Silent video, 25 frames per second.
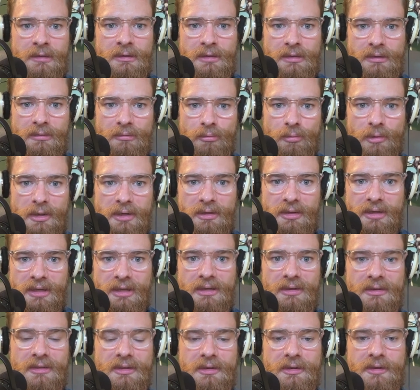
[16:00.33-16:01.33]

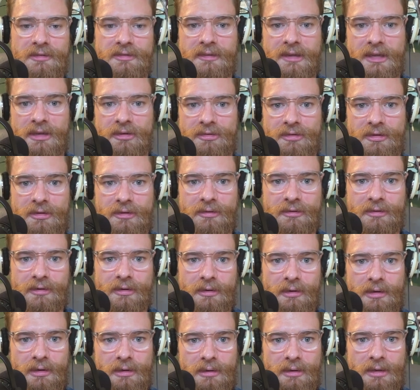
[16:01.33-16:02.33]
Really, the distinctions
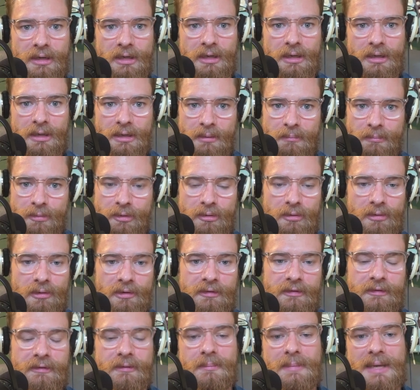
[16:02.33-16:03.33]
are
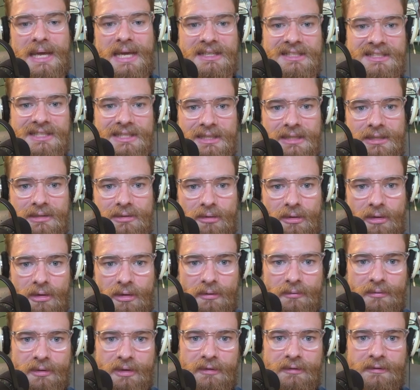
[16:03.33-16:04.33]
purely semantic.
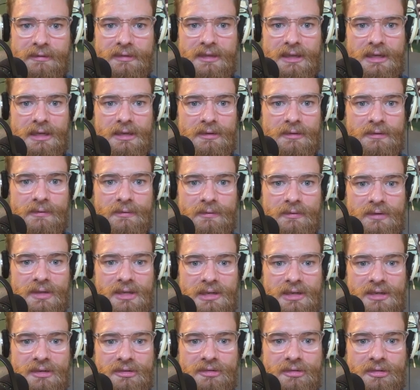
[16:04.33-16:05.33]
All of these things
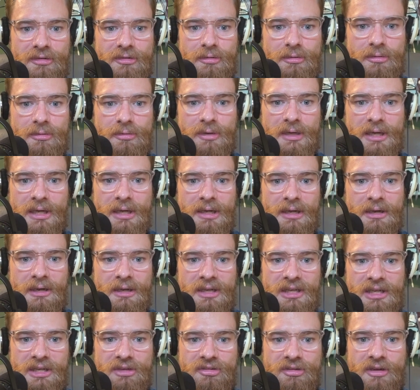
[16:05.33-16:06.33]
feed into
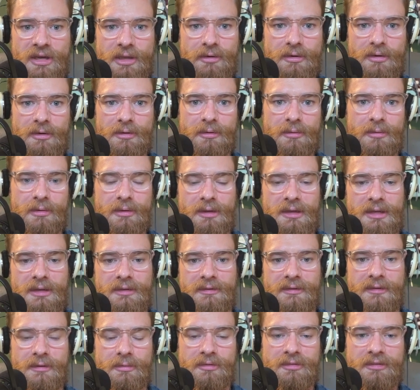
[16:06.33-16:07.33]
each other. There really
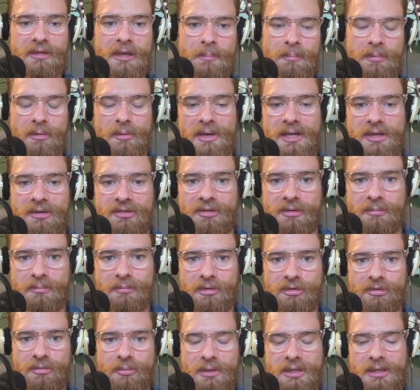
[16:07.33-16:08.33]
is no separation
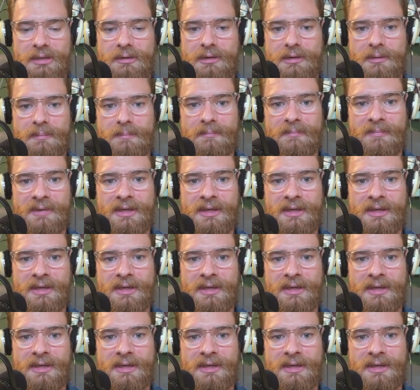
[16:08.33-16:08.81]
between them.